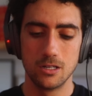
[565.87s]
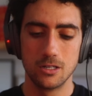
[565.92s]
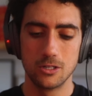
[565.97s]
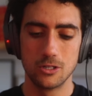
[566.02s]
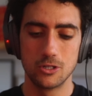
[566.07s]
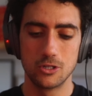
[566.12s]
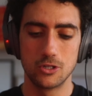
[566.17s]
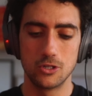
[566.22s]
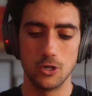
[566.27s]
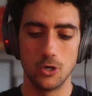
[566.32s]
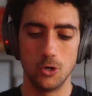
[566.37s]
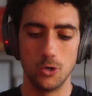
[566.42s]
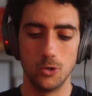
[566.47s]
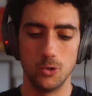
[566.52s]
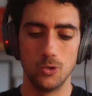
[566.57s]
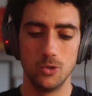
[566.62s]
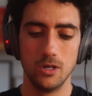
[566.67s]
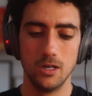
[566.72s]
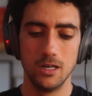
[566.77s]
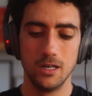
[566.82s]
So
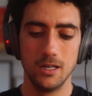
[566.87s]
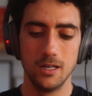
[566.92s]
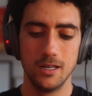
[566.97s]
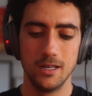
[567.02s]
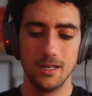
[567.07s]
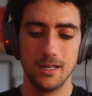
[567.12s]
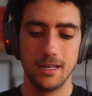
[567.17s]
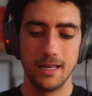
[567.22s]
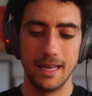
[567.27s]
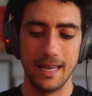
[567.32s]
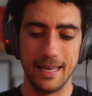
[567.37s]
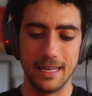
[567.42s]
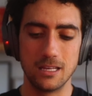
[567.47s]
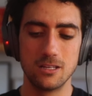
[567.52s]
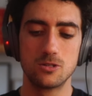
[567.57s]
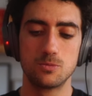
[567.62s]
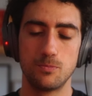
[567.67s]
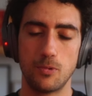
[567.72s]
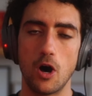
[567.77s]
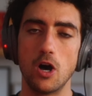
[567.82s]
it
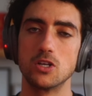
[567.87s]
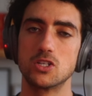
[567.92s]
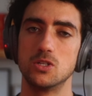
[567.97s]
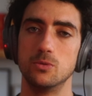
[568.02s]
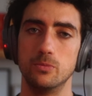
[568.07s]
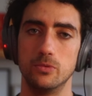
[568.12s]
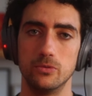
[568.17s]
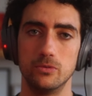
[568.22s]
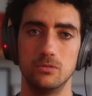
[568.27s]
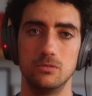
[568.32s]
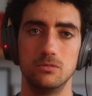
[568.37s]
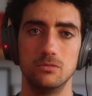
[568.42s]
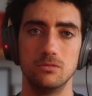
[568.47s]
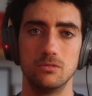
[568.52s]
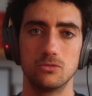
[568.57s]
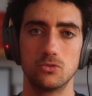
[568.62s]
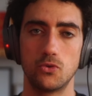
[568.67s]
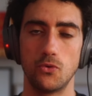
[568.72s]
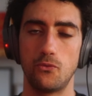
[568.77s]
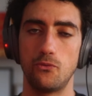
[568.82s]
is possible
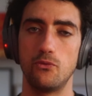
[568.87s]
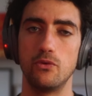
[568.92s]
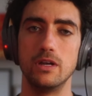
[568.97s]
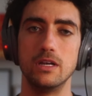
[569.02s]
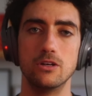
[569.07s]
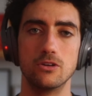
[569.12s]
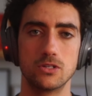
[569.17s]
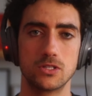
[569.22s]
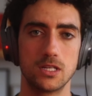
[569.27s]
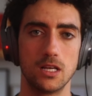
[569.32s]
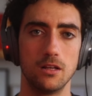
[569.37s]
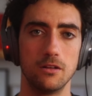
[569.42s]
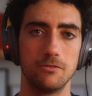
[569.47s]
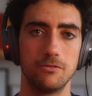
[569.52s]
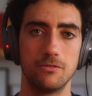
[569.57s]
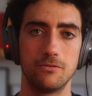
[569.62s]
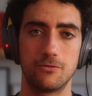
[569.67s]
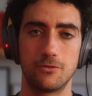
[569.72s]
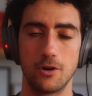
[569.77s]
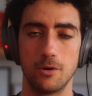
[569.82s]
to free yourself
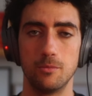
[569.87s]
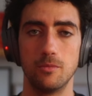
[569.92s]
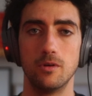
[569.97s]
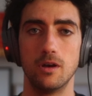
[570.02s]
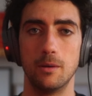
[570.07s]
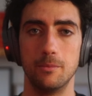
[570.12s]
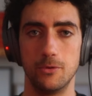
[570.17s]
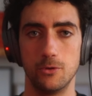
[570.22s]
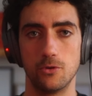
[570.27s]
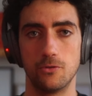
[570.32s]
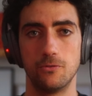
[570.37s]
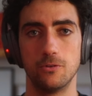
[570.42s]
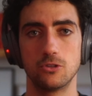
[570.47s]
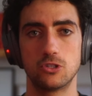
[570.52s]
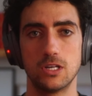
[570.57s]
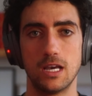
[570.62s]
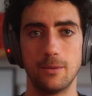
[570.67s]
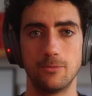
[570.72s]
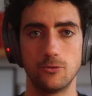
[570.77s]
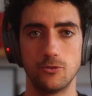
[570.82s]
from a beautiful
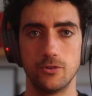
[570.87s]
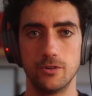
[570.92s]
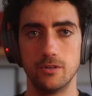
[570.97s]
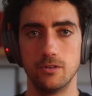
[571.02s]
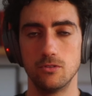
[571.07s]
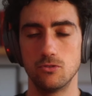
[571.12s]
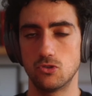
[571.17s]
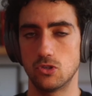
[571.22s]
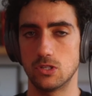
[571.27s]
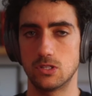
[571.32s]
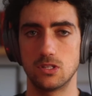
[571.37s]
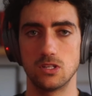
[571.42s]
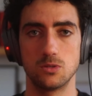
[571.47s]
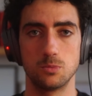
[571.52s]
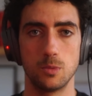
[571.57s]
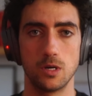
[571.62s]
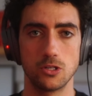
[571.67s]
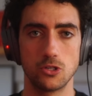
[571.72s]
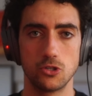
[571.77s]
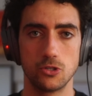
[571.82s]
chapter just as
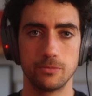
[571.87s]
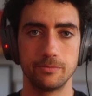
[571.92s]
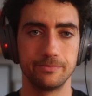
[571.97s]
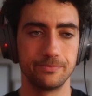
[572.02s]
much.